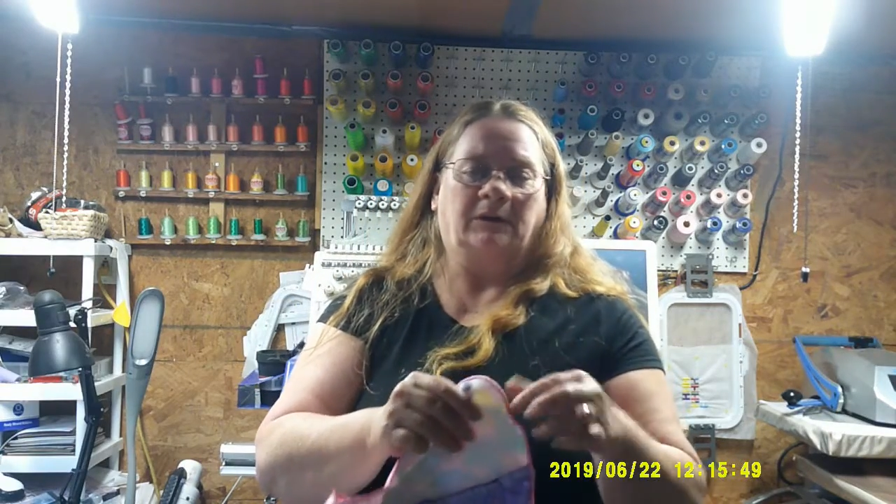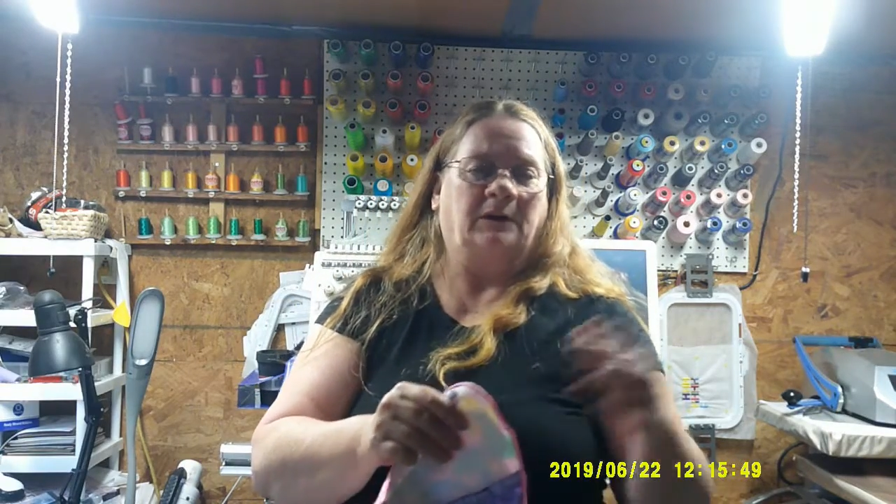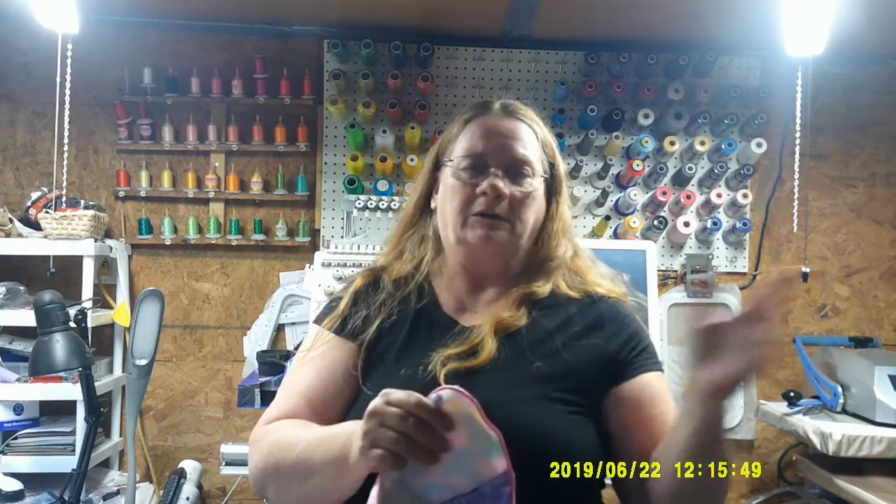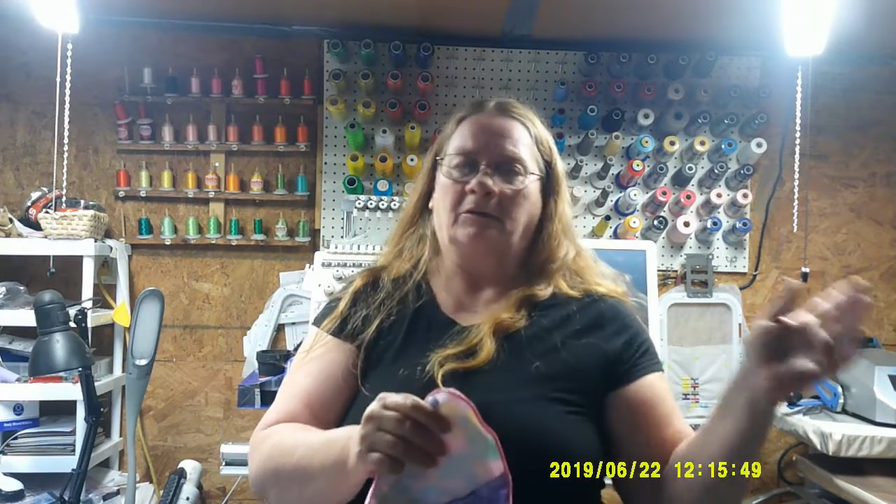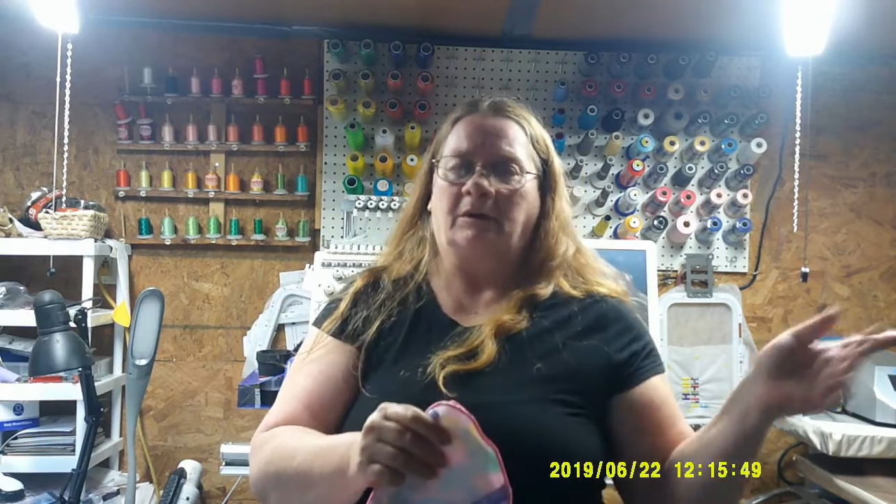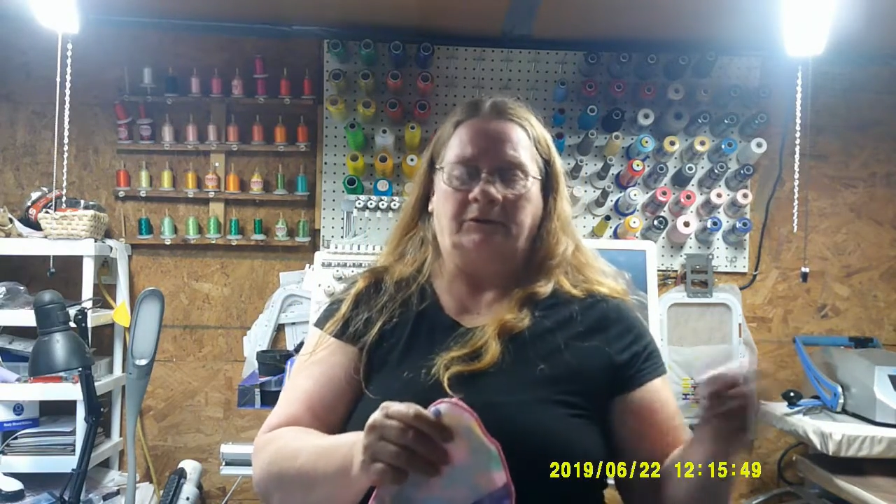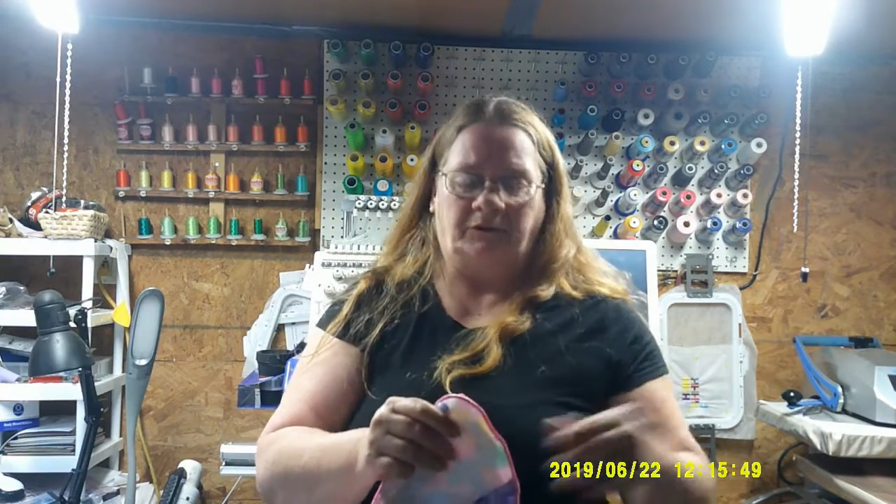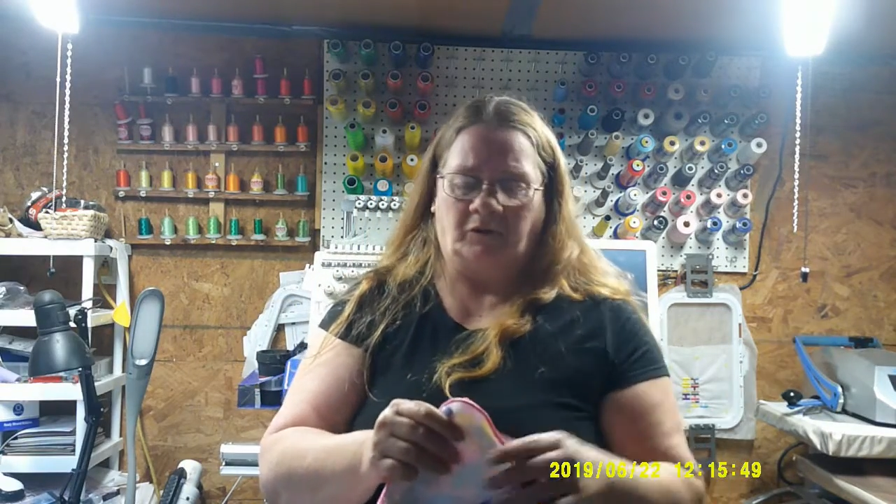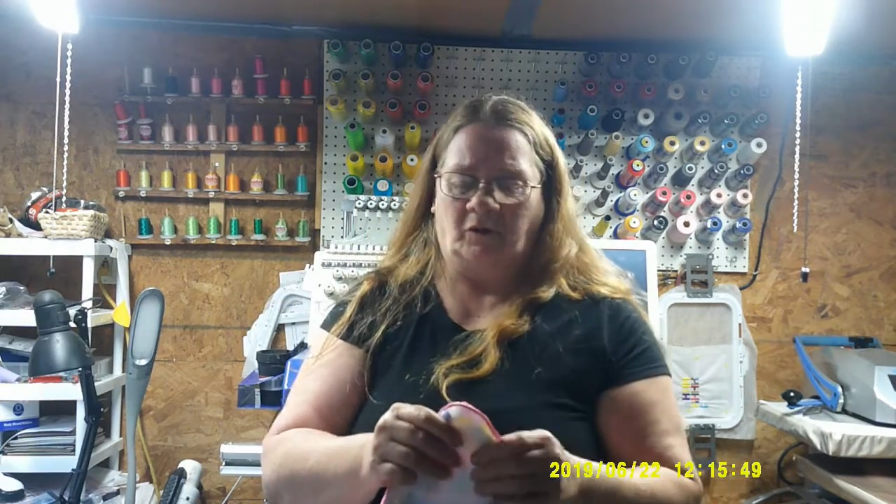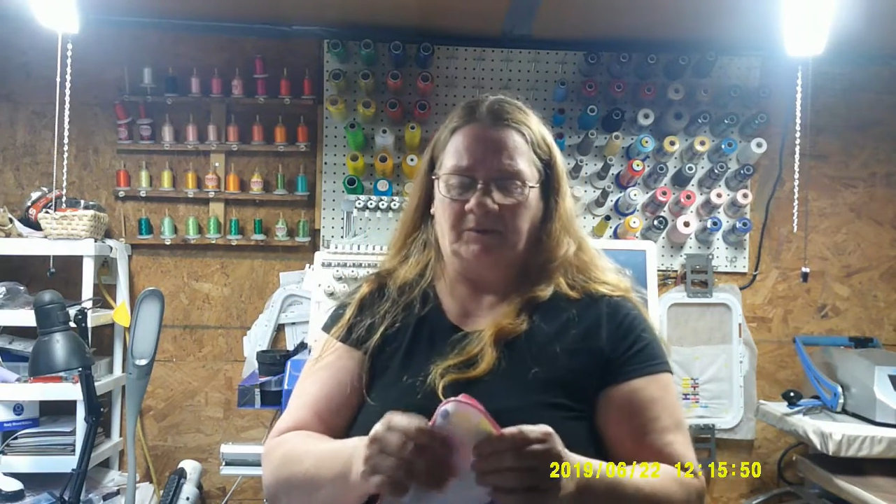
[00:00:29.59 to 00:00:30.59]
going to do on your
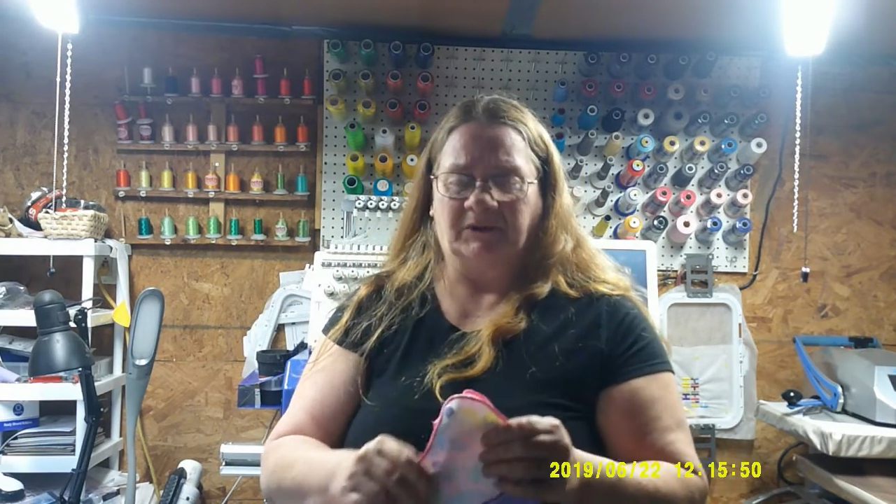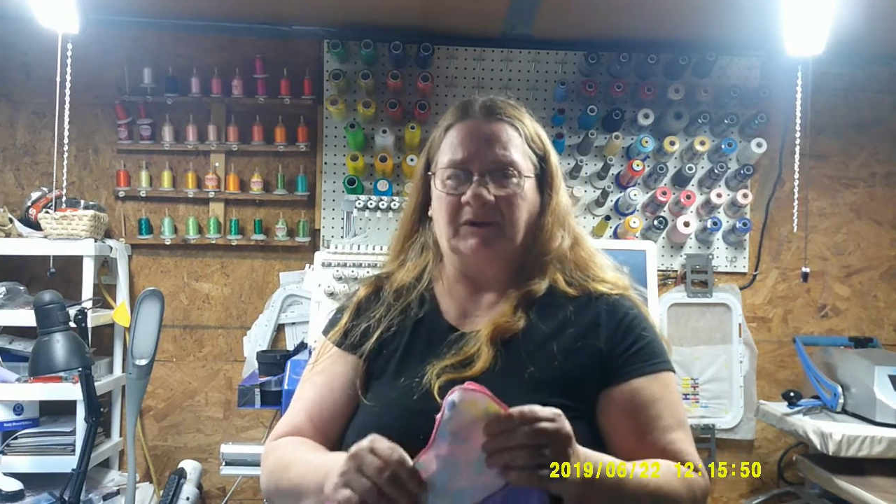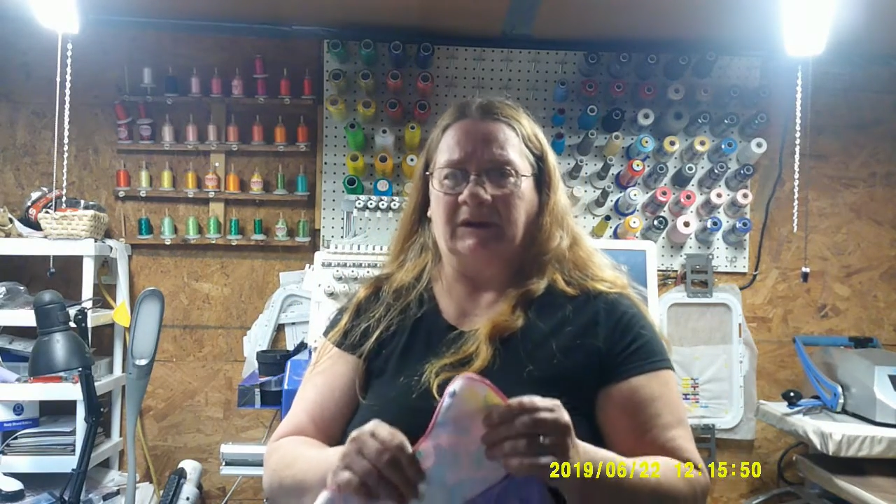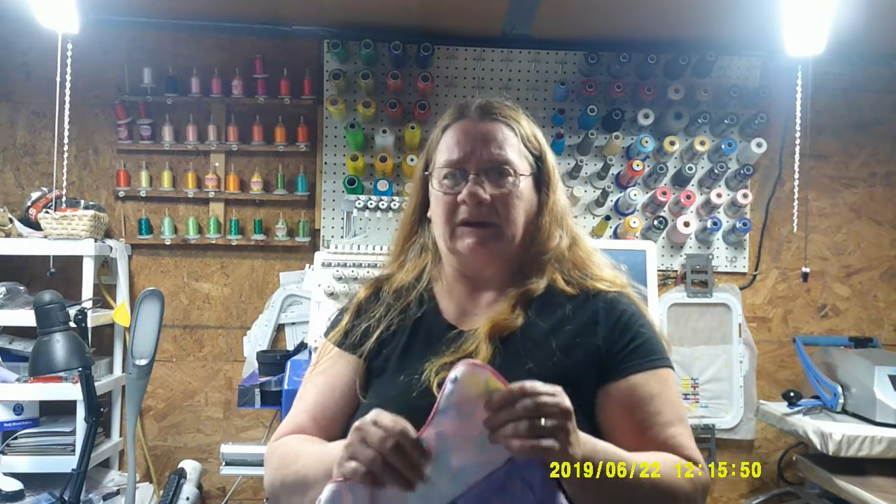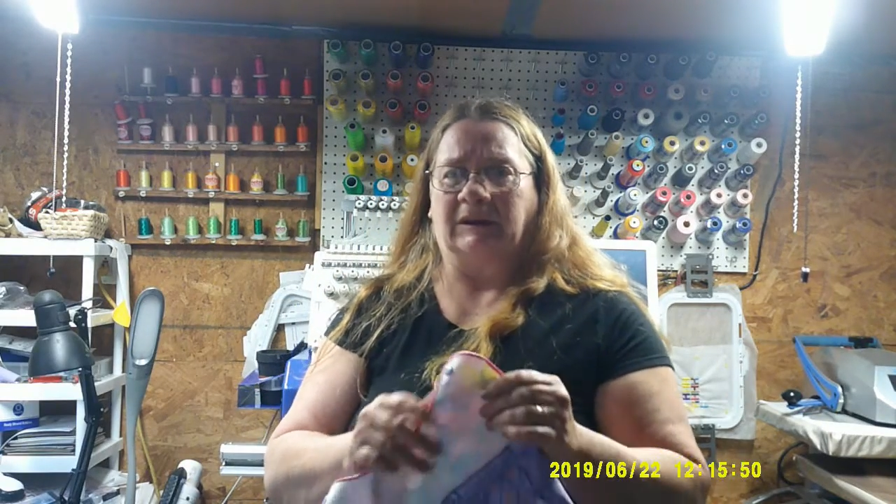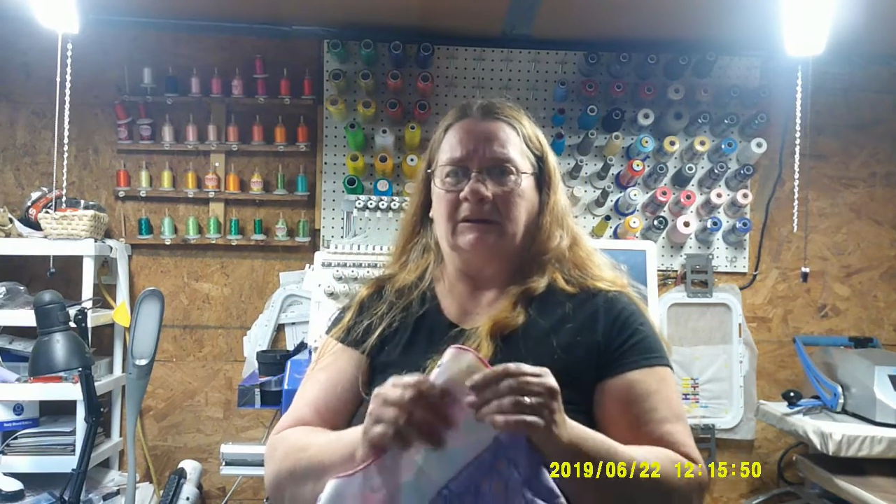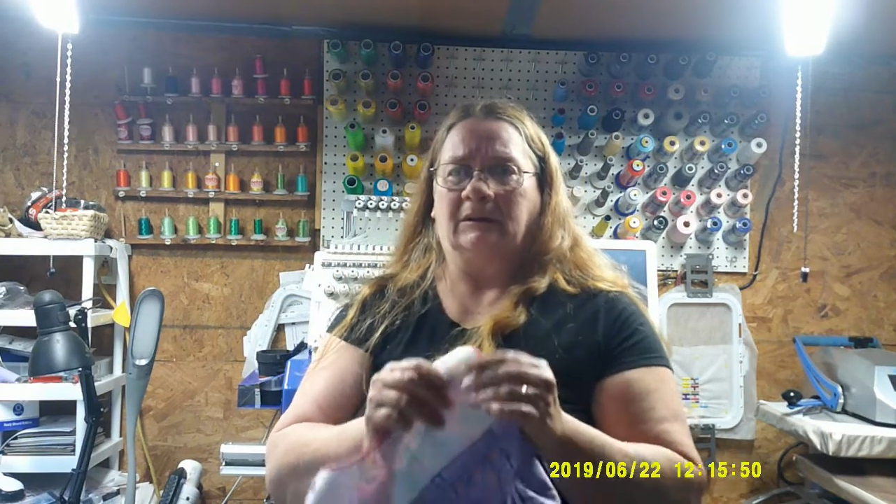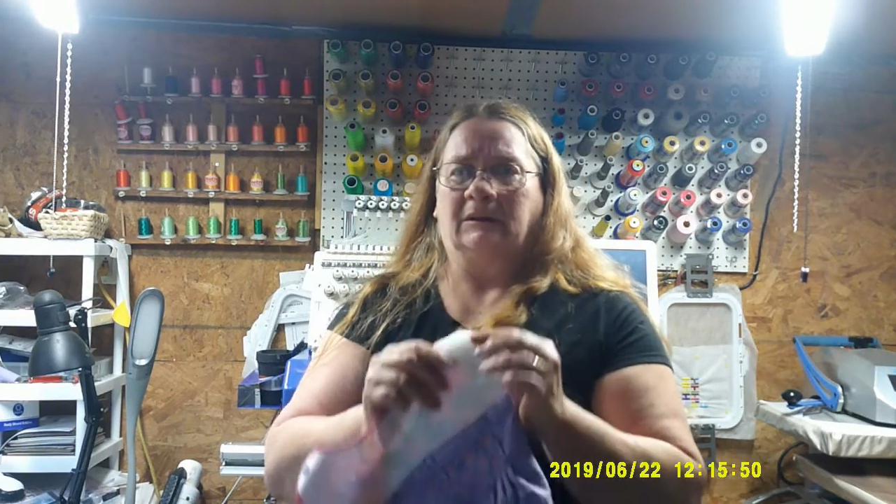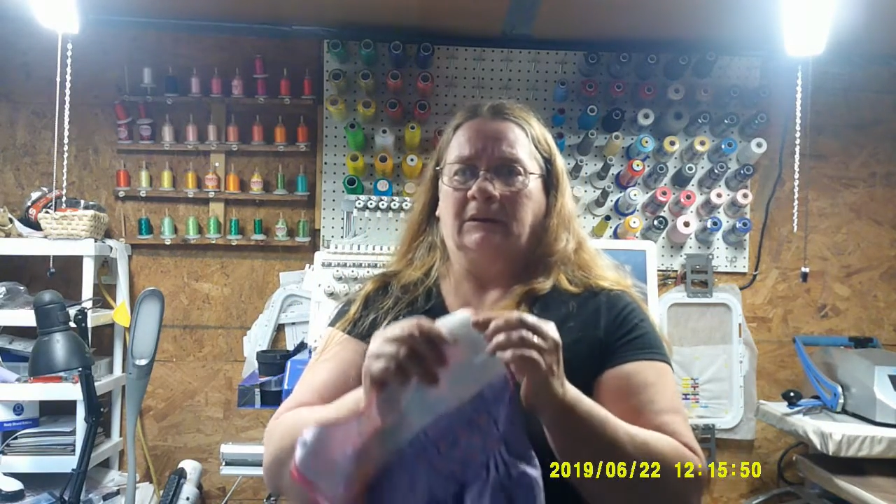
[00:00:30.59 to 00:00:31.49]
sewing machine